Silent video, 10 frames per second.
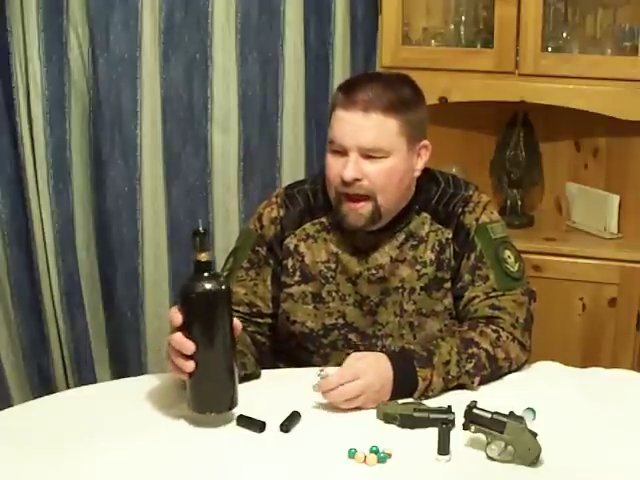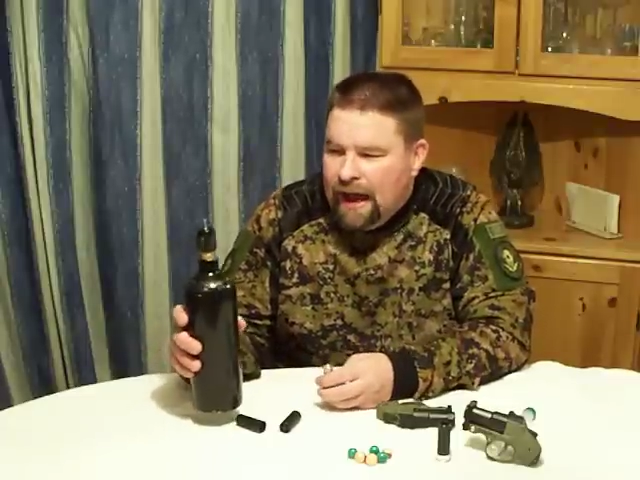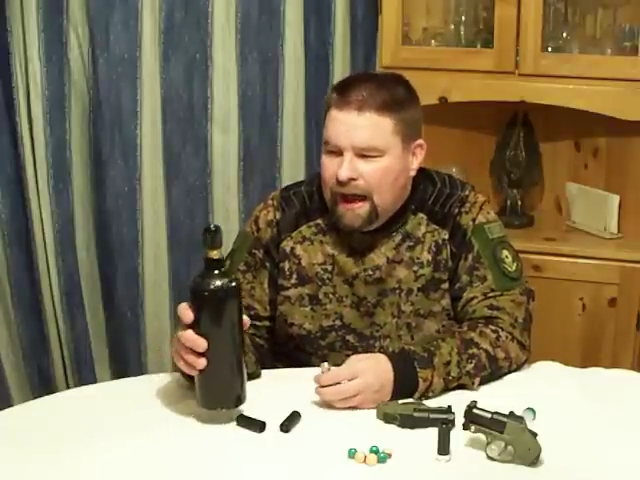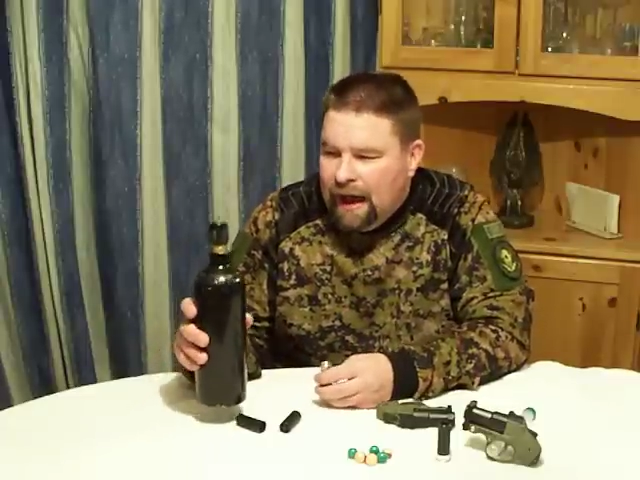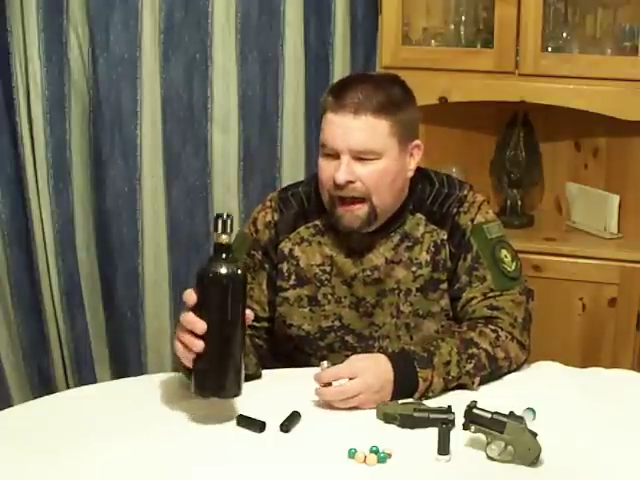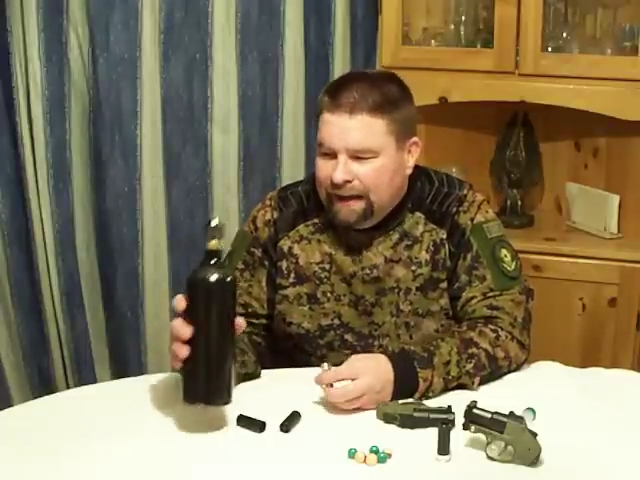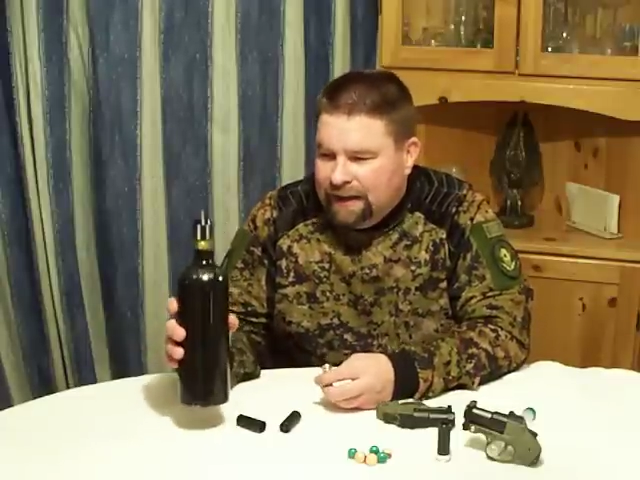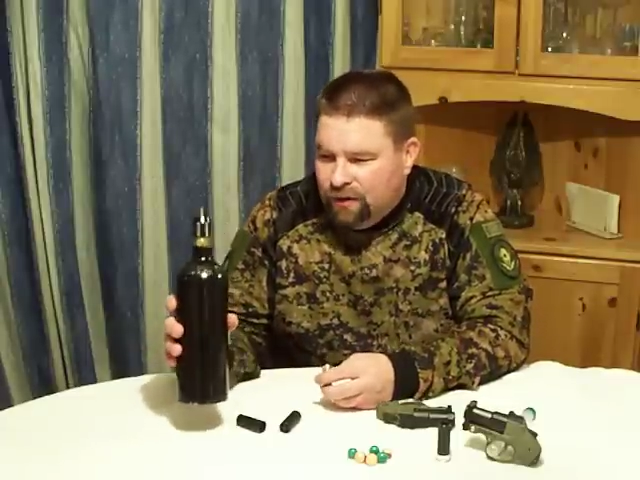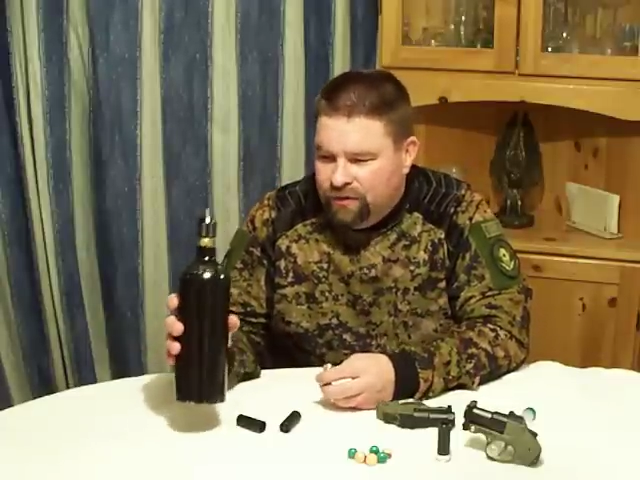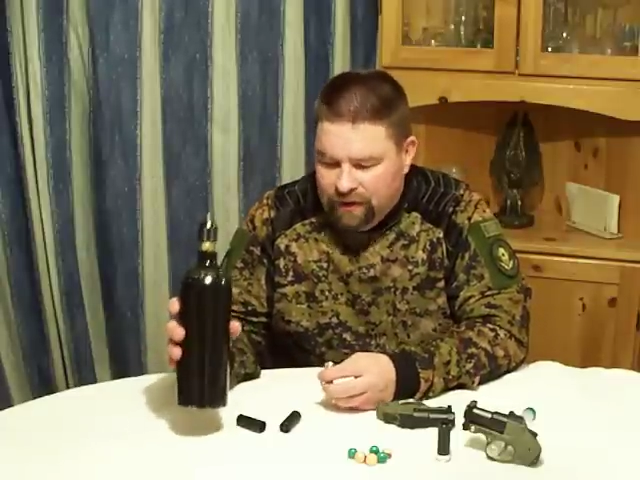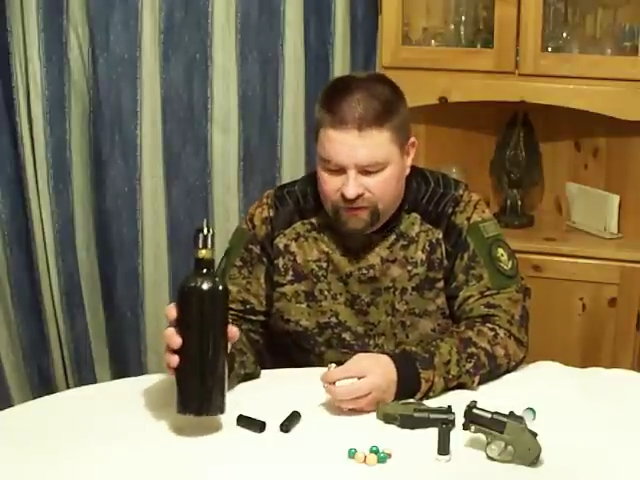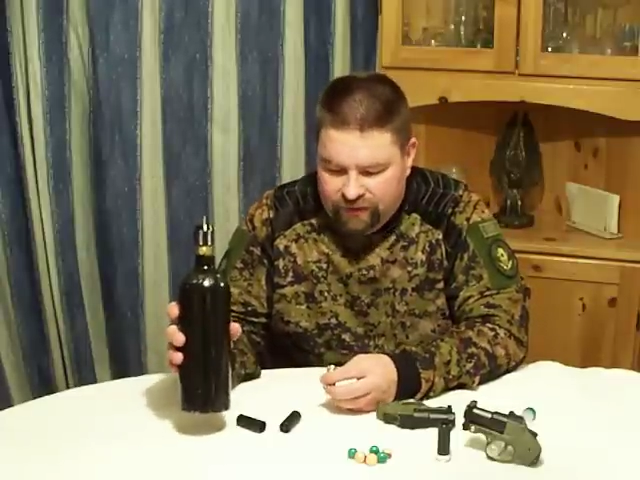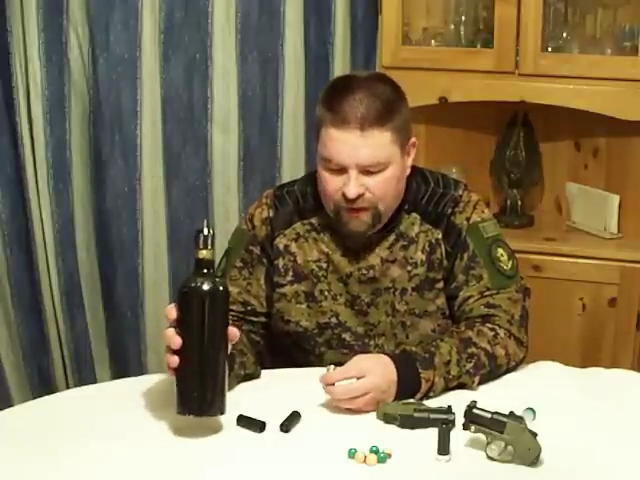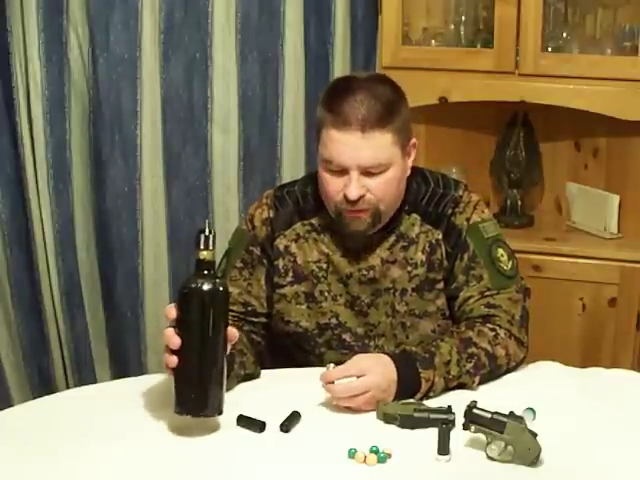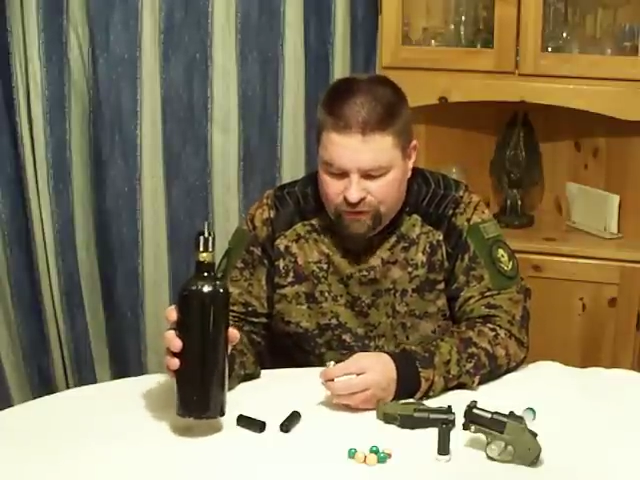I like using
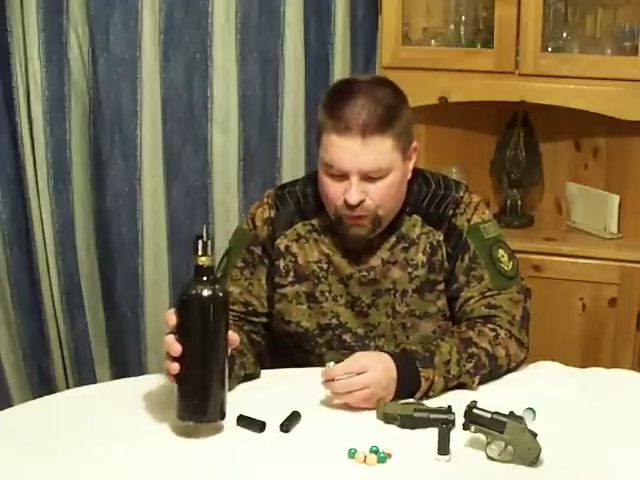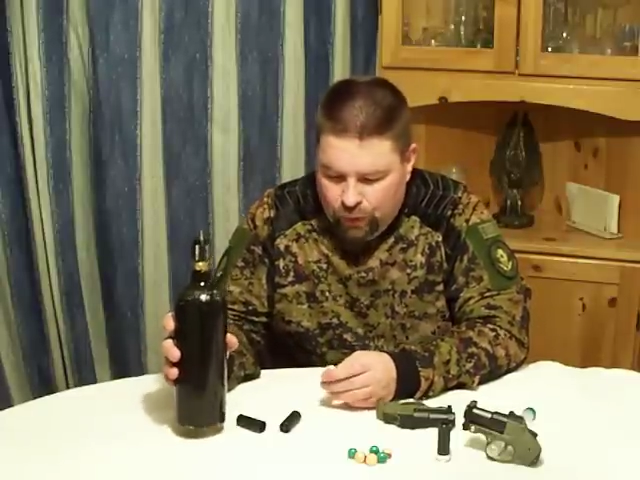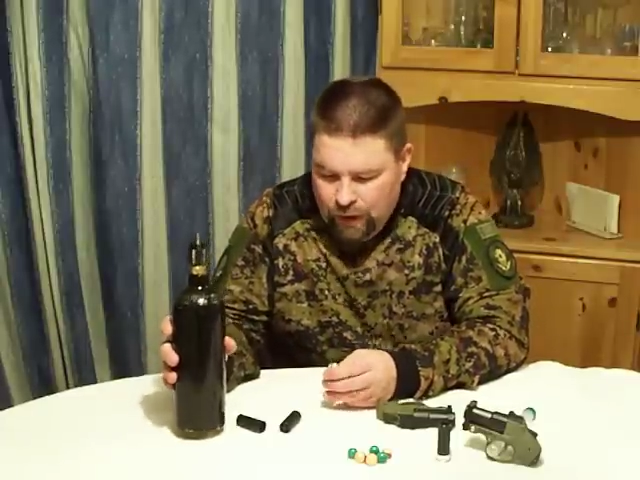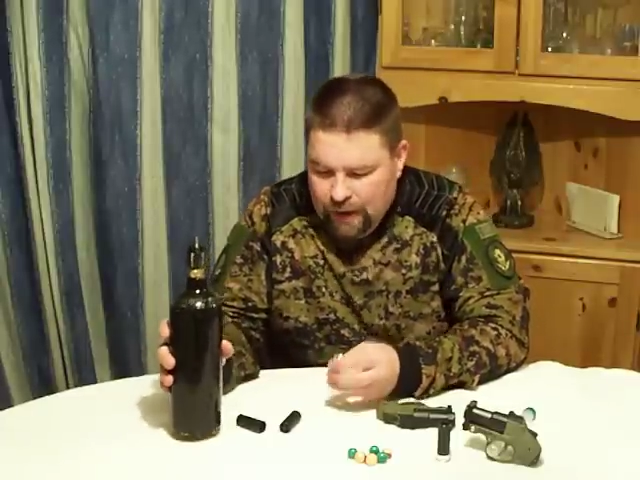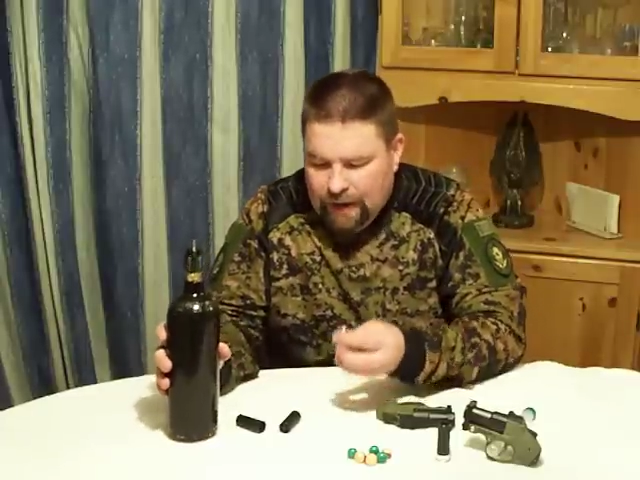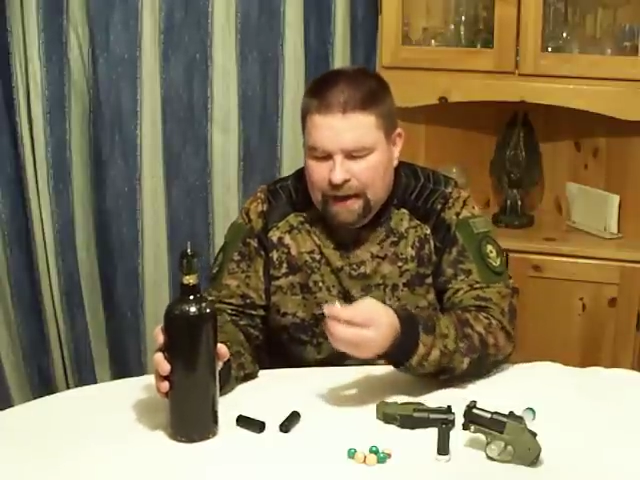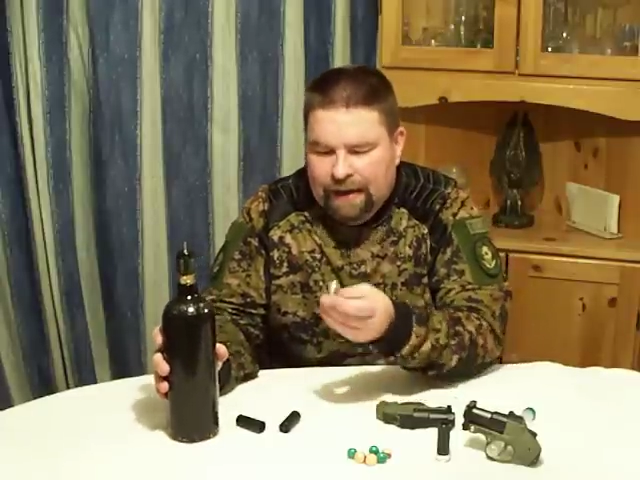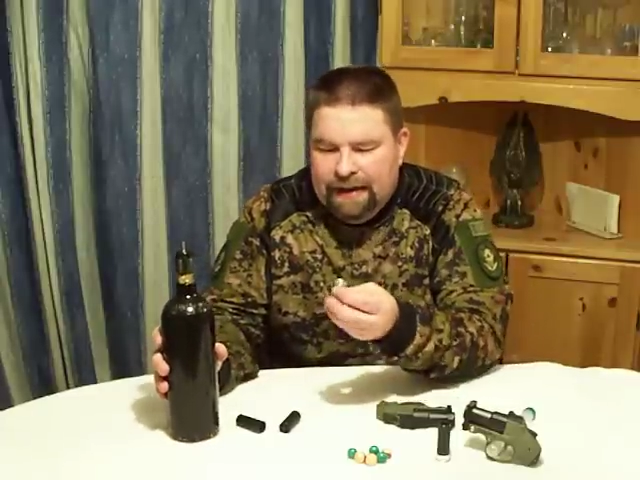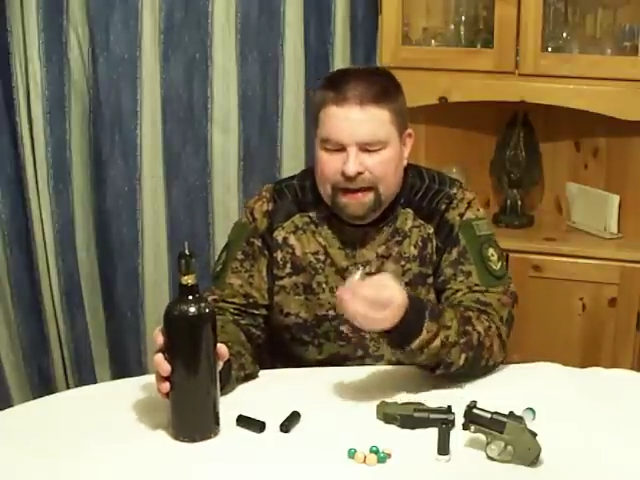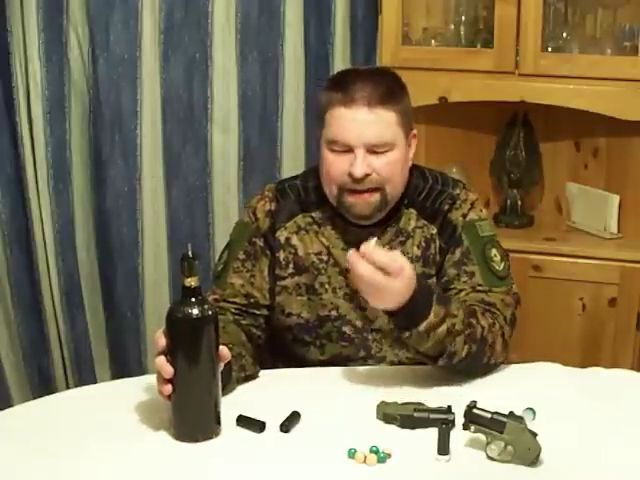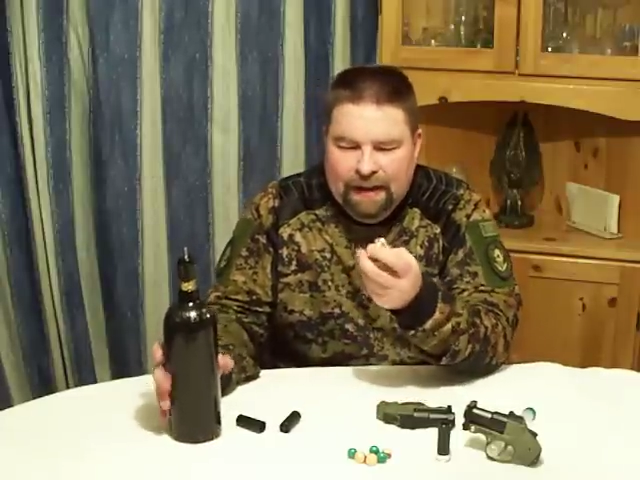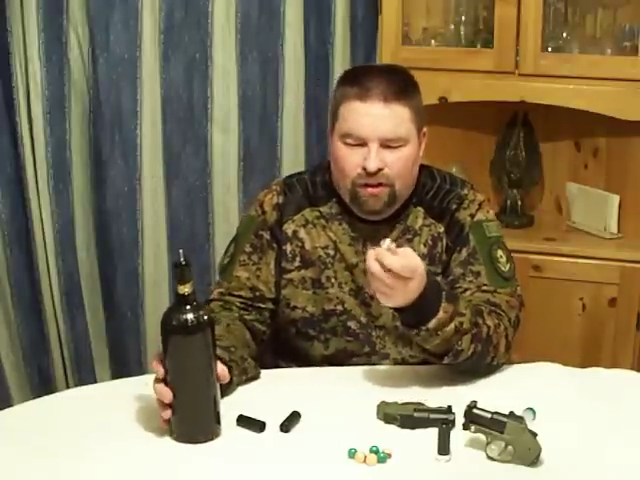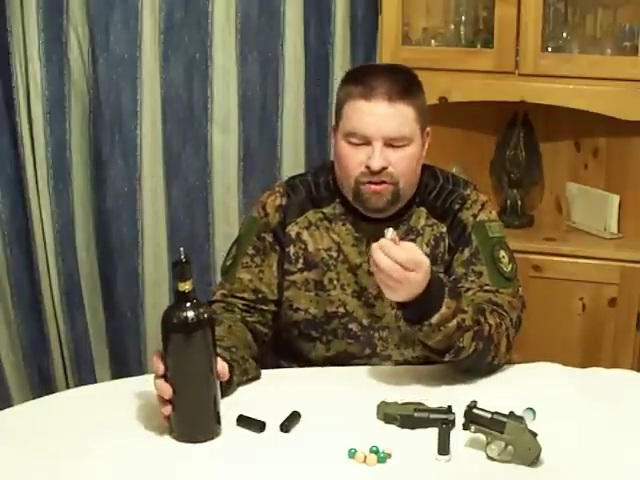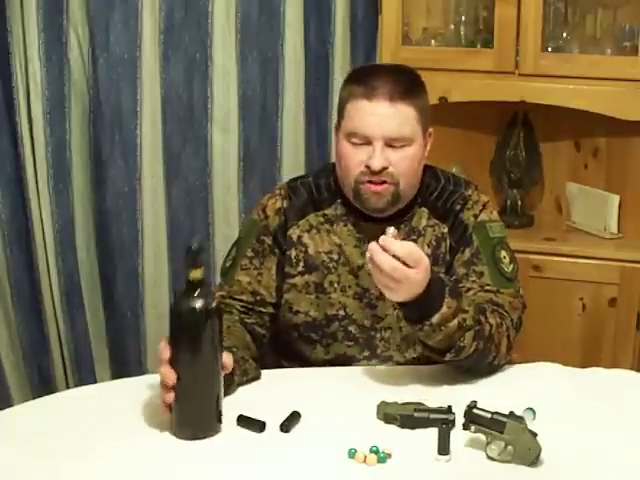CO2. You get a little